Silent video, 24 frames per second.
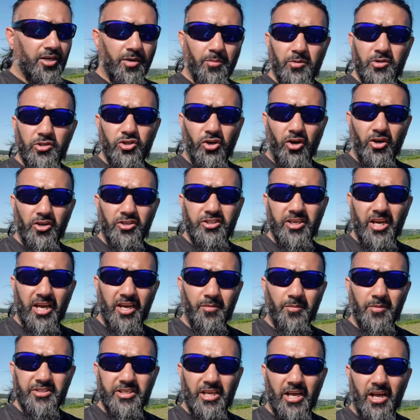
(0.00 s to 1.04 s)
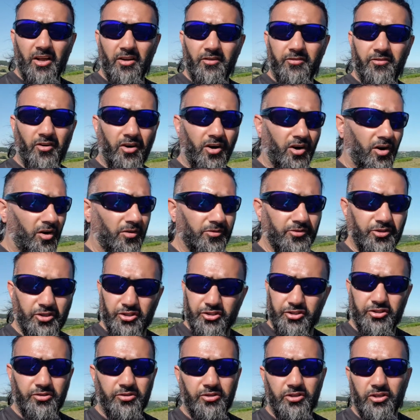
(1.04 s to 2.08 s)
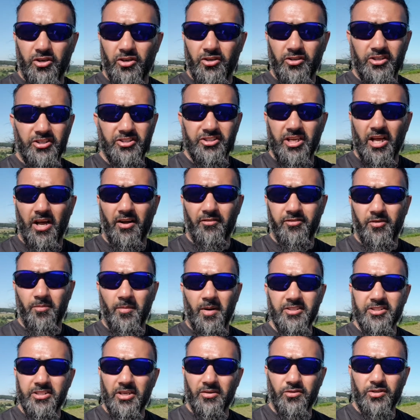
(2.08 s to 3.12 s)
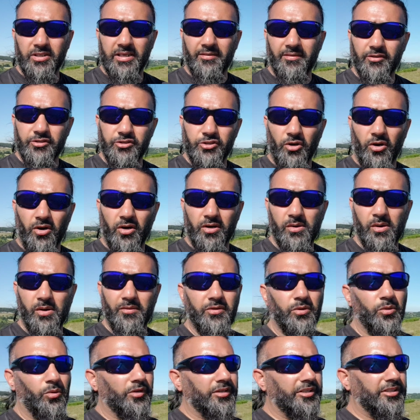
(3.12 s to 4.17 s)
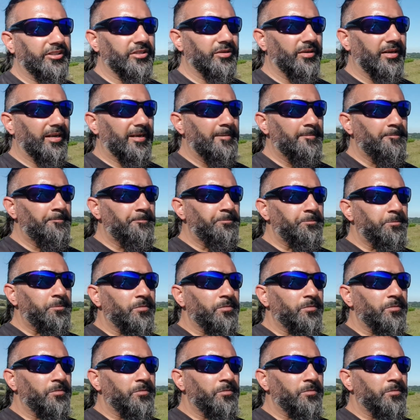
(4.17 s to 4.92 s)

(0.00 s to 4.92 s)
Come and join Jay and myself, or just yourself or myself could have a talk, however you want to do it.